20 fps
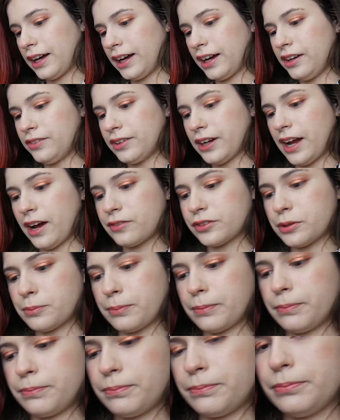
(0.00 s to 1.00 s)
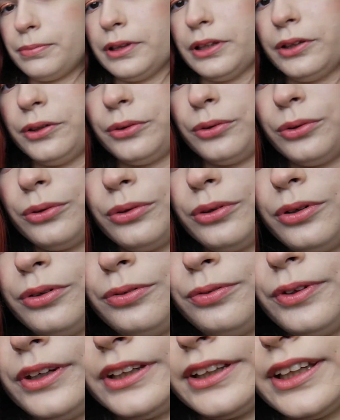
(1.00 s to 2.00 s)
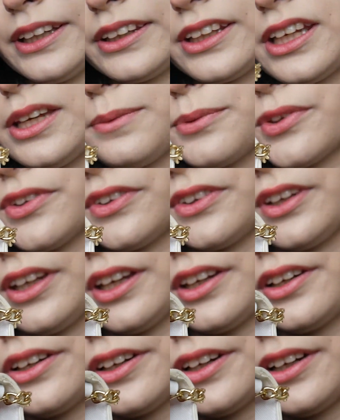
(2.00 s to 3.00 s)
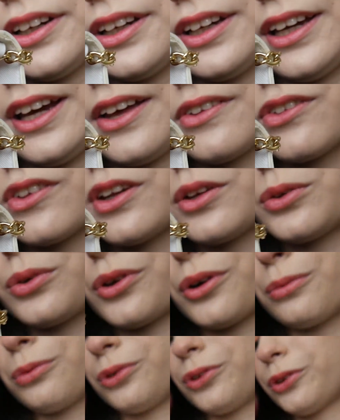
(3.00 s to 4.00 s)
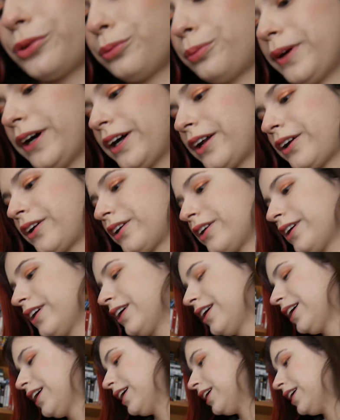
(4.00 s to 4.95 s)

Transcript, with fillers: I even have the little thing that keeps it together. It has an adorable little pattern.